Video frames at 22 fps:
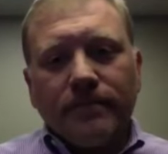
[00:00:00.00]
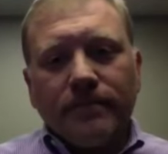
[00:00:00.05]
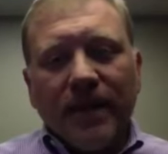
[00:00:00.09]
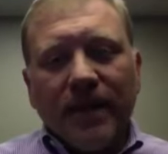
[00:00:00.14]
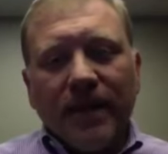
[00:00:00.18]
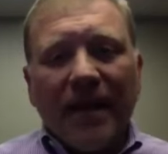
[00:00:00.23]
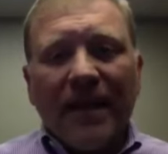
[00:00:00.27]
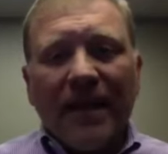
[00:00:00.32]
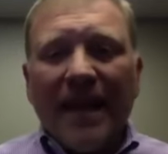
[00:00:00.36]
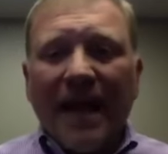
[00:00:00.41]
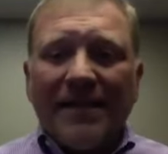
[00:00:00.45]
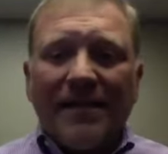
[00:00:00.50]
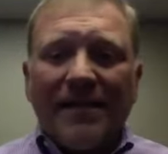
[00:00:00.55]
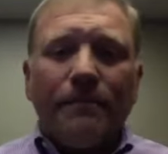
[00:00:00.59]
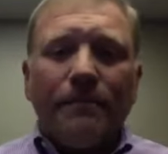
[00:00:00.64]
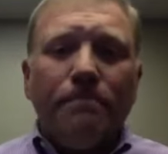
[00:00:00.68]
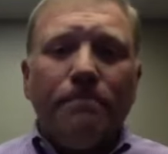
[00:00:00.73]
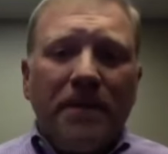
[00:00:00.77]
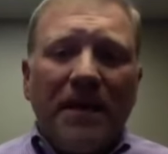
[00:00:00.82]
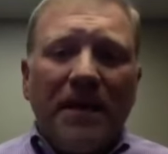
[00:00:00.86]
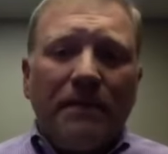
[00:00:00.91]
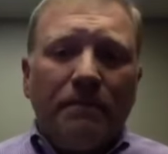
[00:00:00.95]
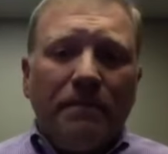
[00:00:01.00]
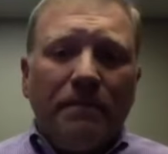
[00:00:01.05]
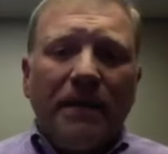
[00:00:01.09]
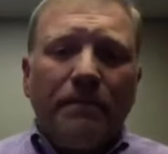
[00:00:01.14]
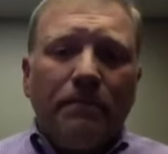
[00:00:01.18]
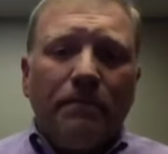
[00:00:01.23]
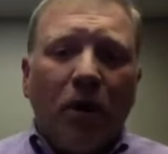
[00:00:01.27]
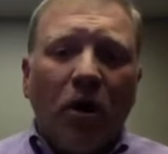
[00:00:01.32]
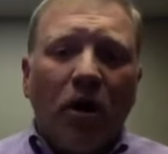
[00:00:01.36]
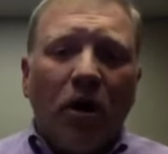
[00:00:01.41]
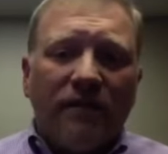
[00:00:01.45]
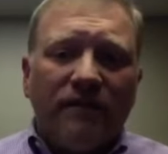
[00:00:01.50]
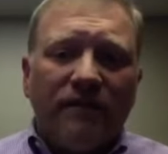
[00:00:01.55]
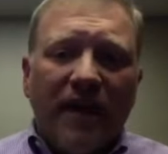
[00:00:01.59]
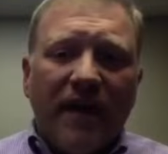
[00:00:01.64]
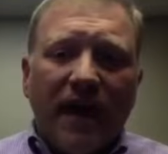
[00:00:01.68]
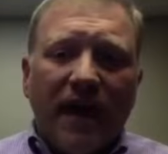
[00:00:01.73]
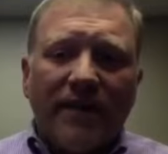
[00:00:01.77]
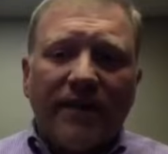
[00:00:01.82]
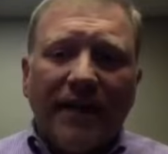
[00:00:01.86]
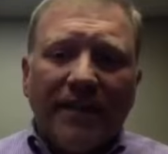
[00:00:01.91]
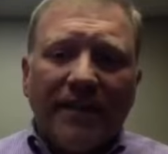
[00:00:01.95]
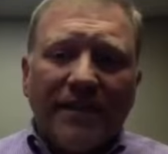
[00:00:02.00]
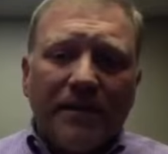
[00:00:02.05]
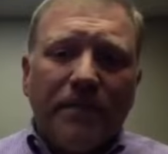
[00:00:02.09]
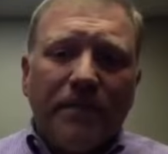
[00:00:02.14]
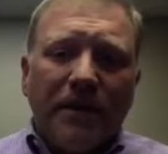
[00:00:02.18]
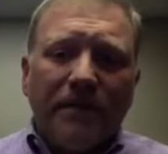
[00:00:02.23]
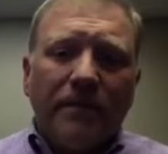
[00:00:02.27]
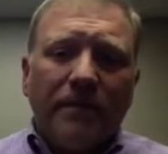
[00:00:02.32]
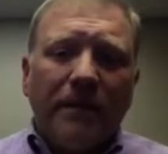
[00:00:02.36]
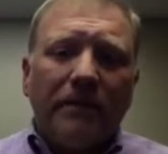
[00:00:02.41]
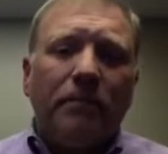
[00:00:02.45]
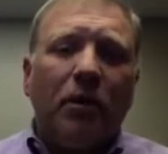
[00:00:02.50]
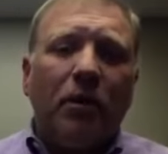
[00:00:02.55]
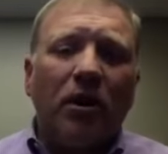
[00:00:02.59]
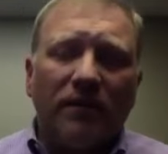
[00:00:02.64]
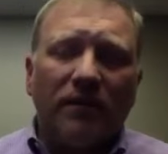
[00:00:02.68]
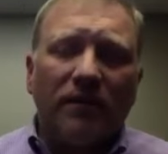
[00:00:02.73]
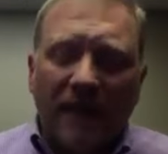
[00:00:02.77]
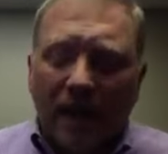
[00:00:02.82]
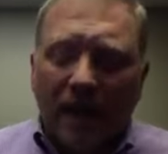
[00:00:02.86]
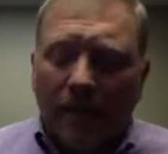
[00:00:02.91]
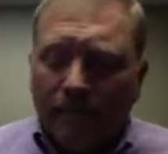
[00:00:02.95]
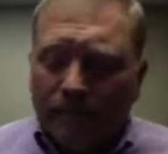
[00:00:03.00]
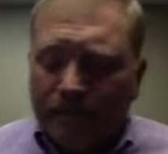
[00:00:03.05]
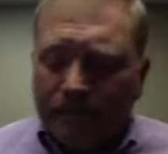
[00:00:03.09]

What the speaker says: And that's a big, big part of that. That's a big, big part of that.